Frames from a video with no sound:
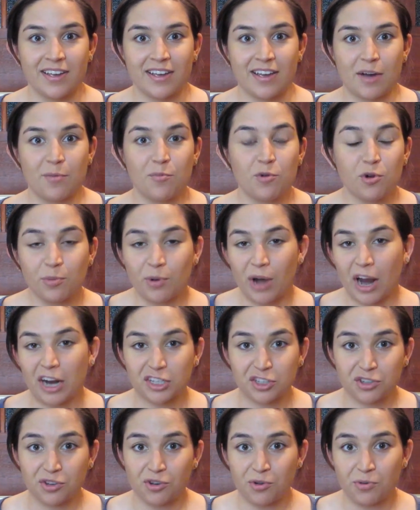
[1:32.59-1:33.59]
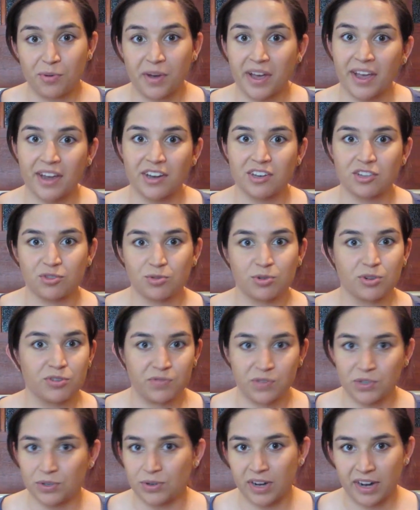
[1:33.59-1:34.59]
a more practical way to sort of
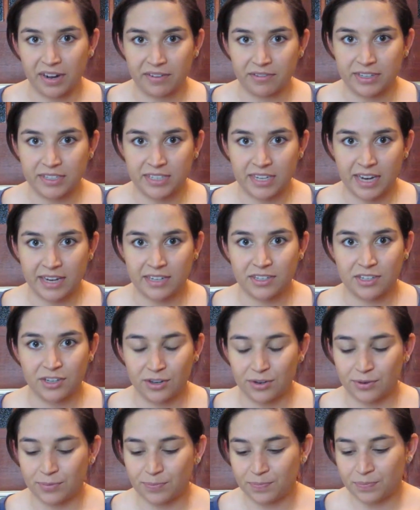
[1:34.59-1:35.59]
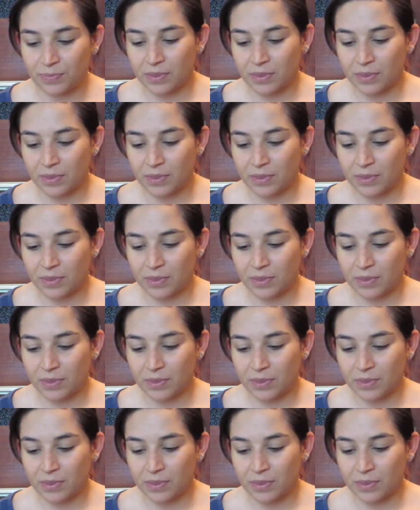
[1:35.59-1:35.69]
do it every day too.